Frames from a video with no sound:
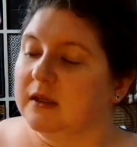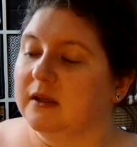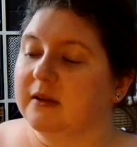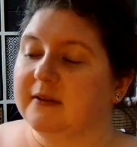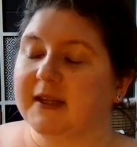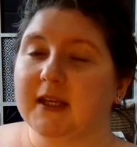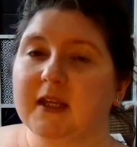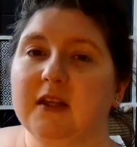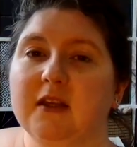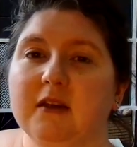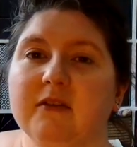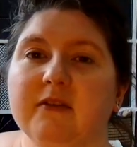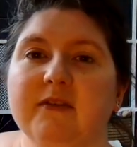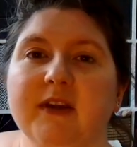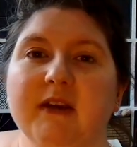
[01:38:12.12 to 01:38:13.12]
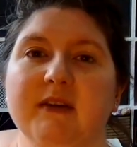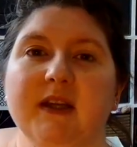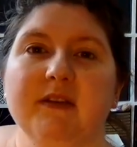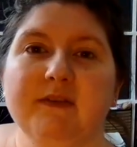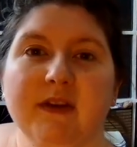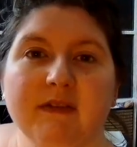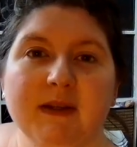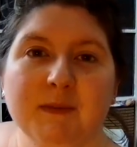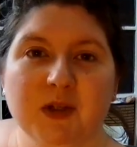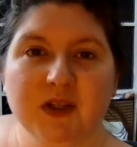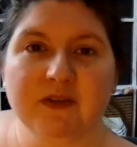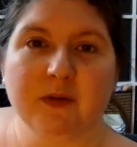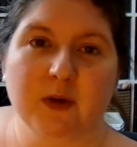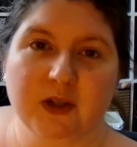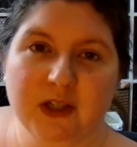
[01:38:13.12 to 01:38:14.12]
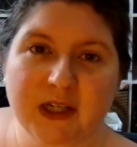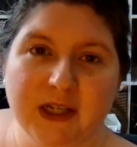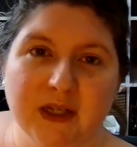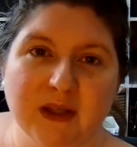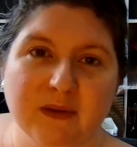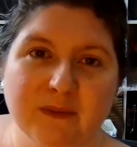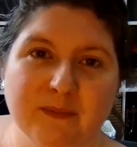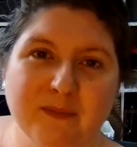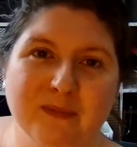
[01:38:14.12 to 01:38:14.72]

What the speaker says: Thank you very, very much for watching.